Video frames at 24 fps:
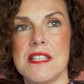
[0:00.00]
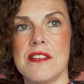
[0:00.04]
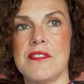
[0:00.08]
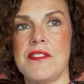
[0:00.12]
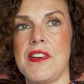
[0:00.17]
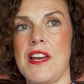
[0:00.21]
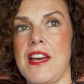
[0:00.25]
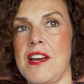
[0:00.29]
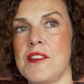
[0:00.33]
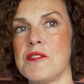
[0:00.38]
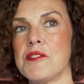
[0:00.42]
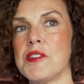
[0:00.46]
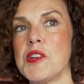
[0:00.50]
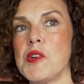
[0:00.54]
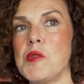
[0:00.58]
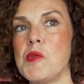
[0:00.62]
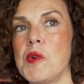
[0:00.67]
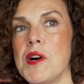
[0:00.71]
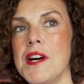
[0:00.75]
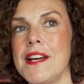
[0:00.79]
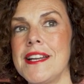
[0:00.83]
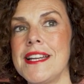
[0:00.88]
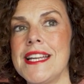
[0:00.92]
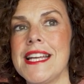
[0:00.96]

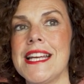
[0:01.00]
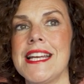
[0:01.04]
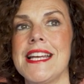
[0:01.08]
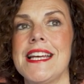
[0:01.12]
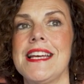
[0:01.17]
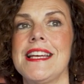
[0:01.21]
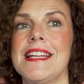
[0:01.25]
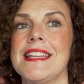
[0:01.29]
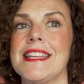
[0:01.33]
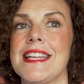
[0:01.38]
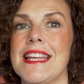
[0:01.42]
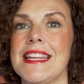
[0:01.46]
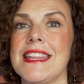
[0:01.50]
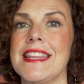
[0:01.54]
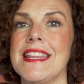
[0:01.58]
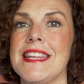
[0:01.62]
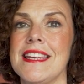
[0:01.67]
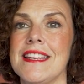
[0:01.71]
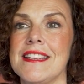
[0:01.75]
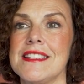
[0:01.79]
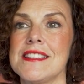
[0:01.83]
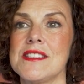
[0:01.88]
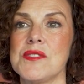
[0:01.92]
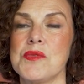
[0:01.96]
everyone that
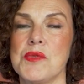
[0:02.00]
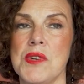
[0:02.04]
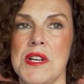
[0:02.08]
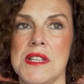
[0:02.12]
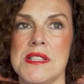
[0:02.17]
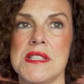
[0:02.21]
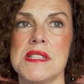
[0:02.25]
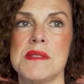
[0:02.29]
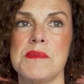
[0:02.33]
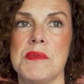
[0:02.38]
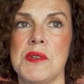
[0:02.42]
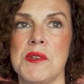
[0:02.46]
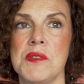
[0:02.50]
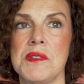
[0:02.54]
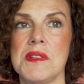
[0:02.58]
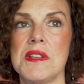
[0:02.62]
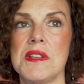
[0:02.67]
things run smoothly